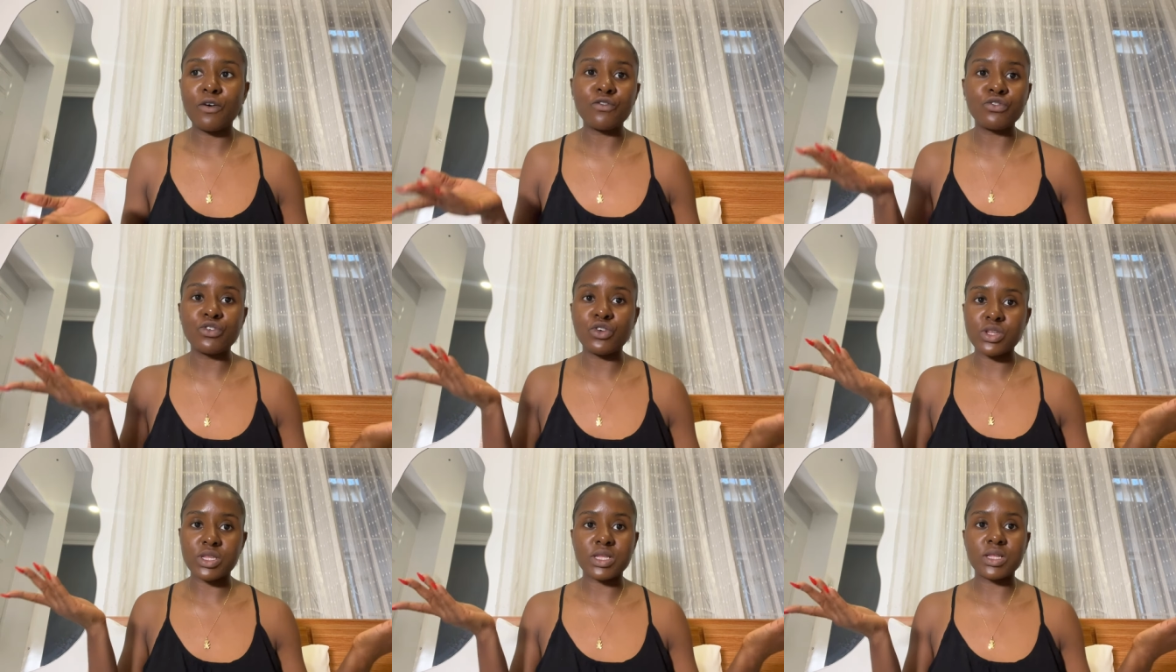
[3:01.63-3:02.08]

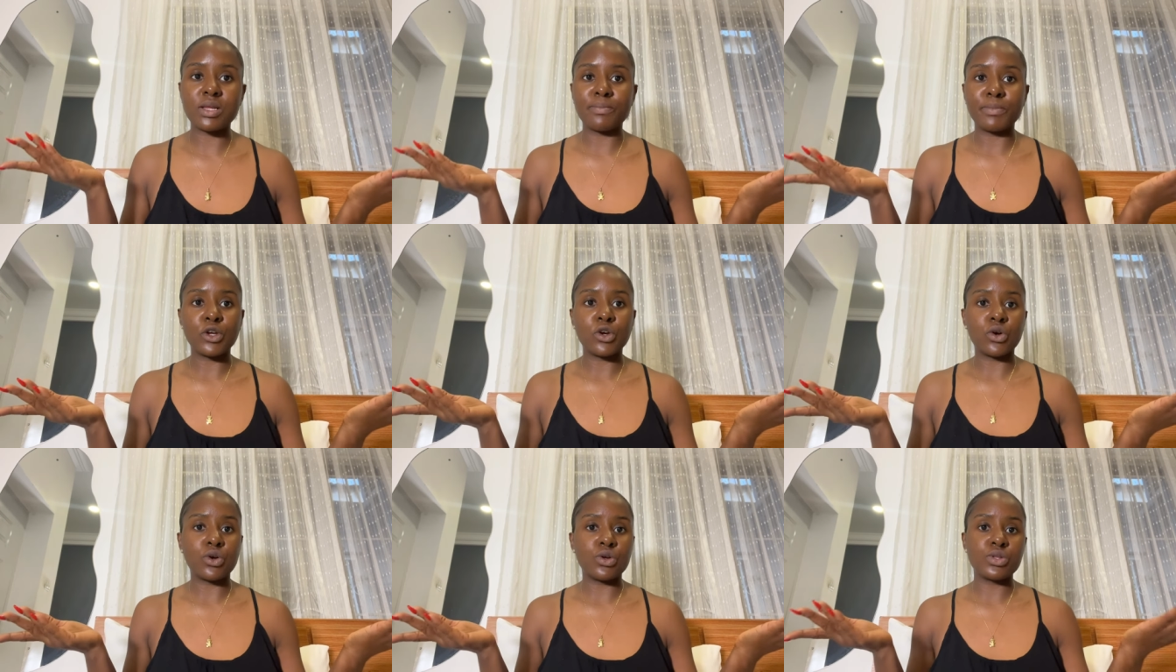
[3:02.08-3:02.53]
obviously,
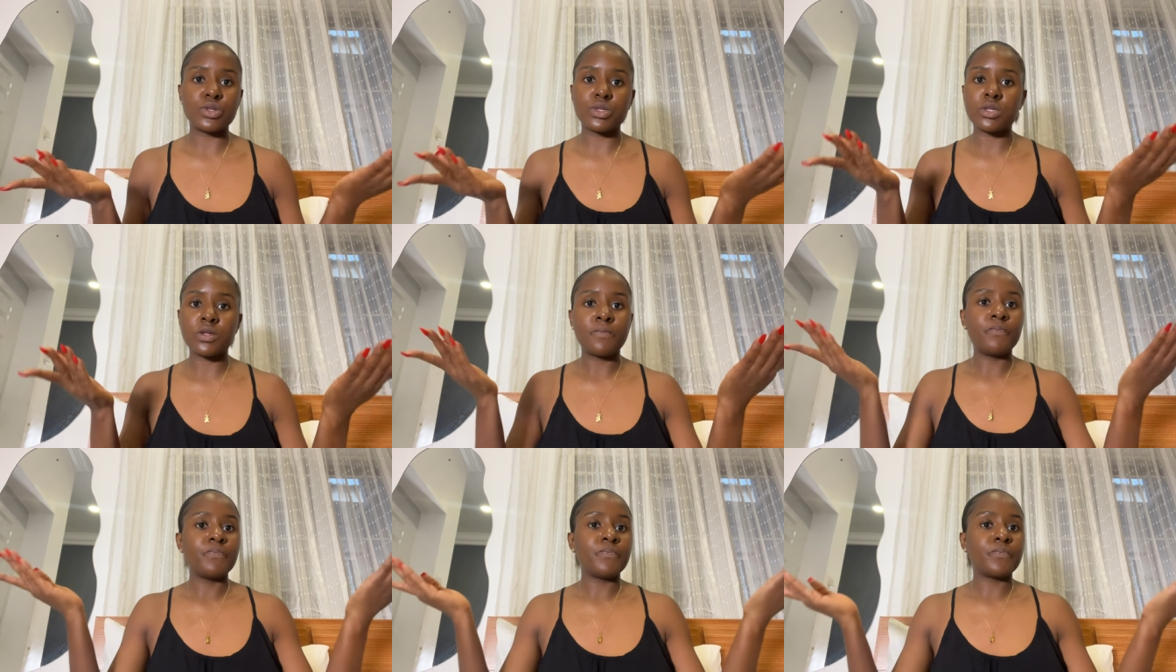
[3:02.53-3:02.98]
because
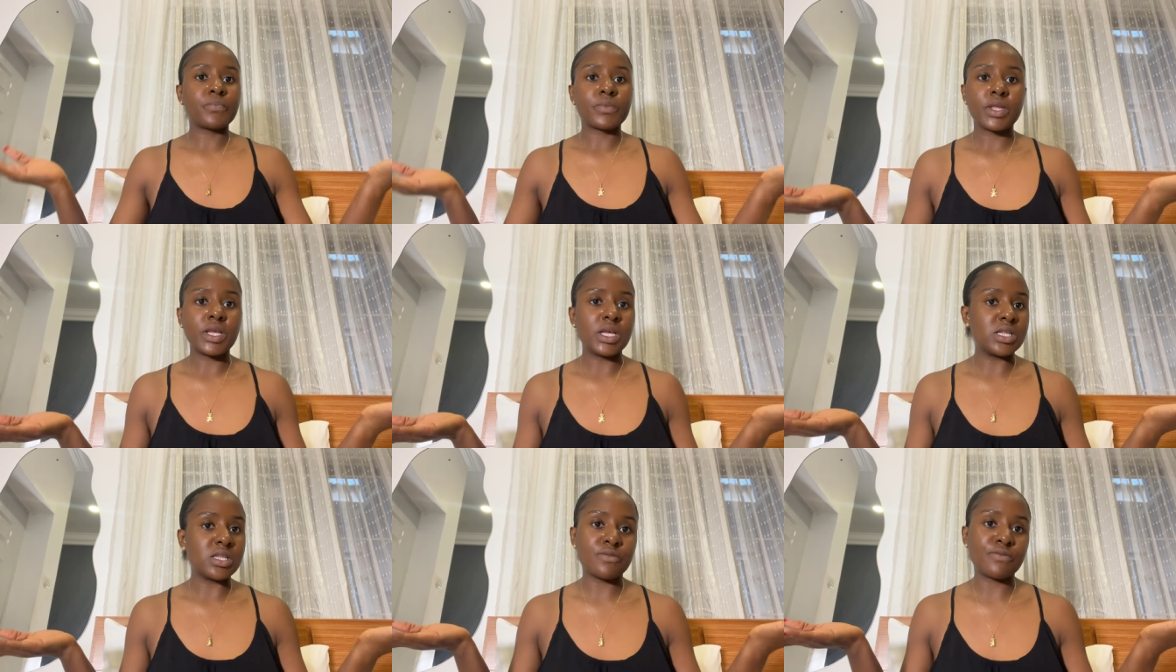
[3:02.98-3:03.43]

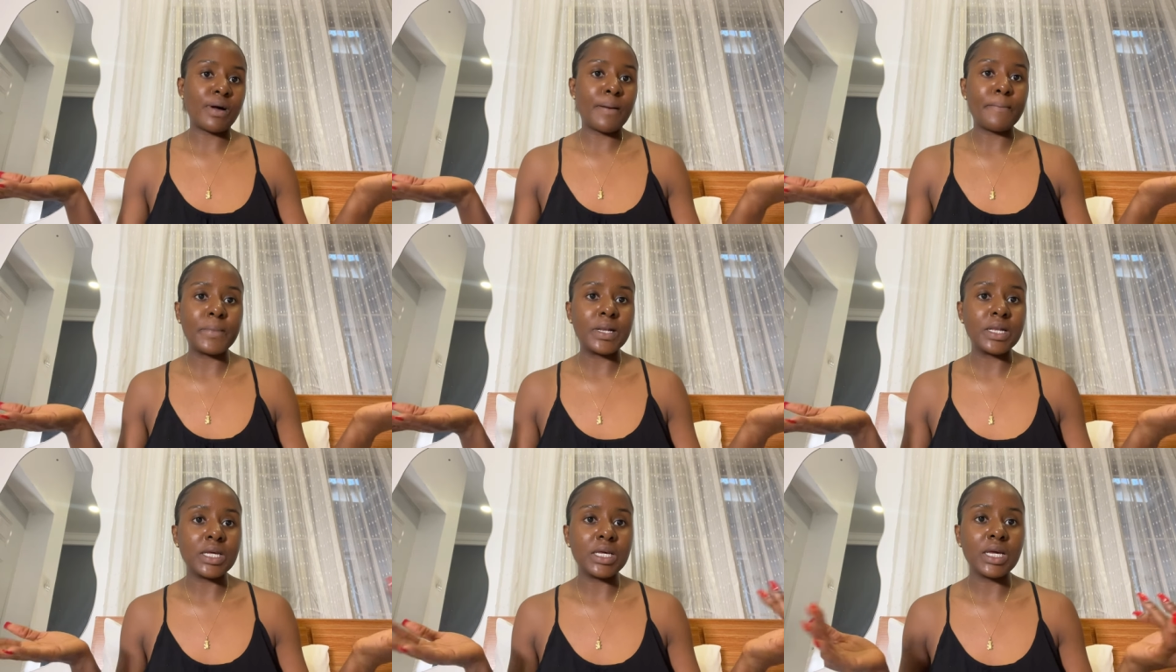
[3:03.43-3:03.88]
he's
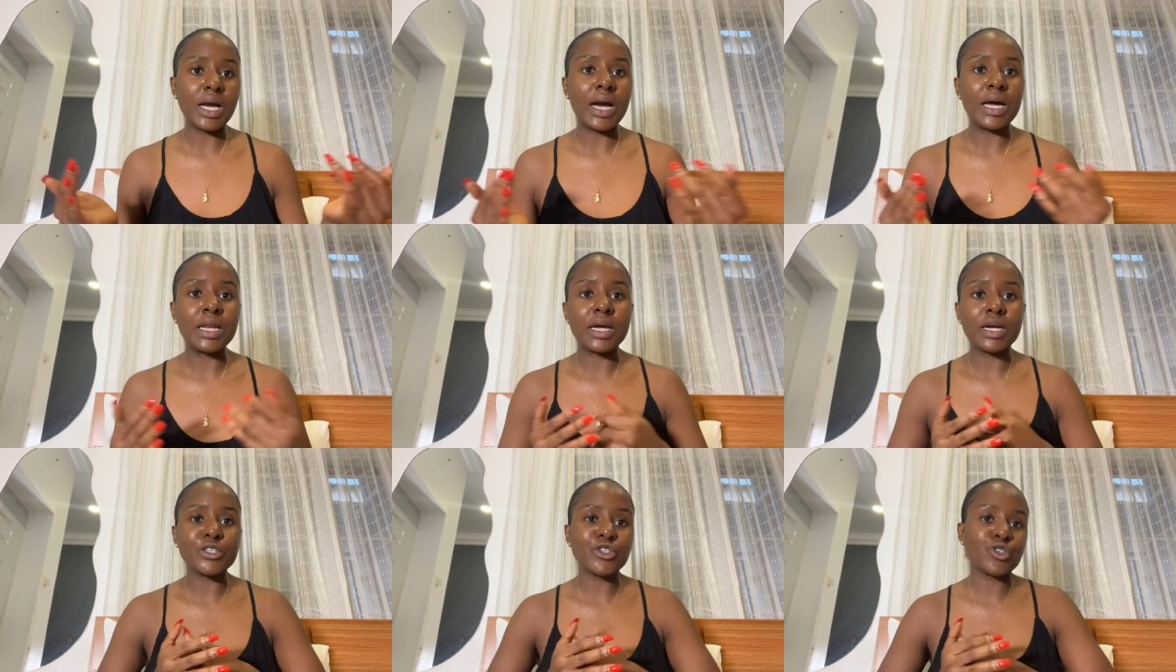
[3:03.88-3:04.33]
family
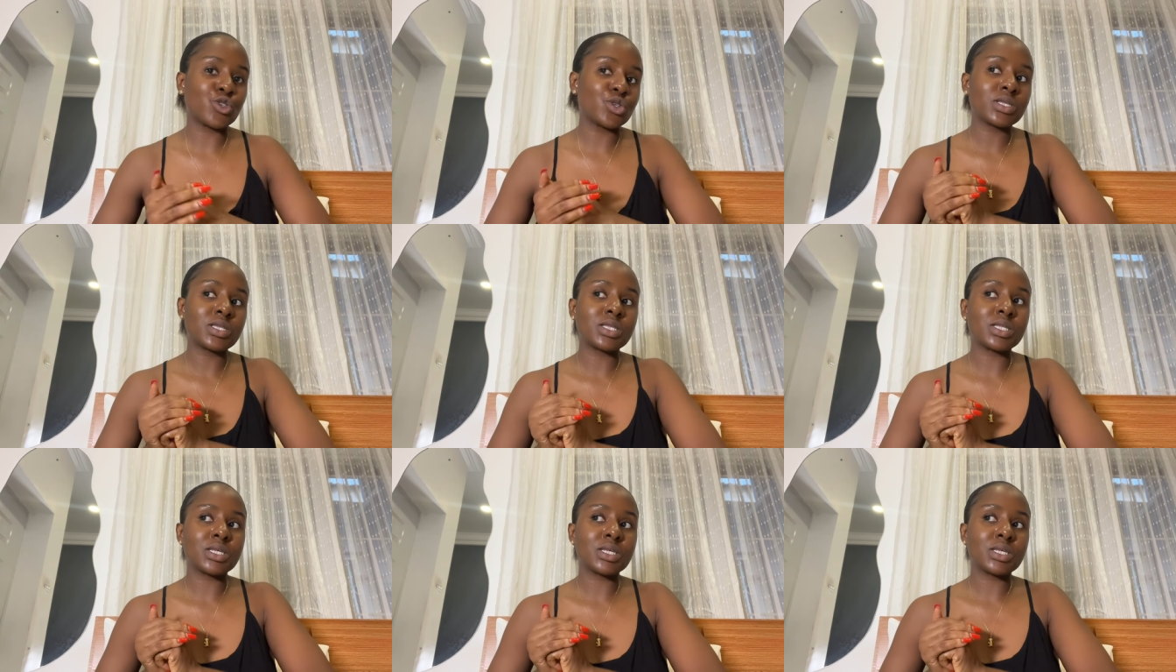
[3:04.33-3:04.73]
and I trust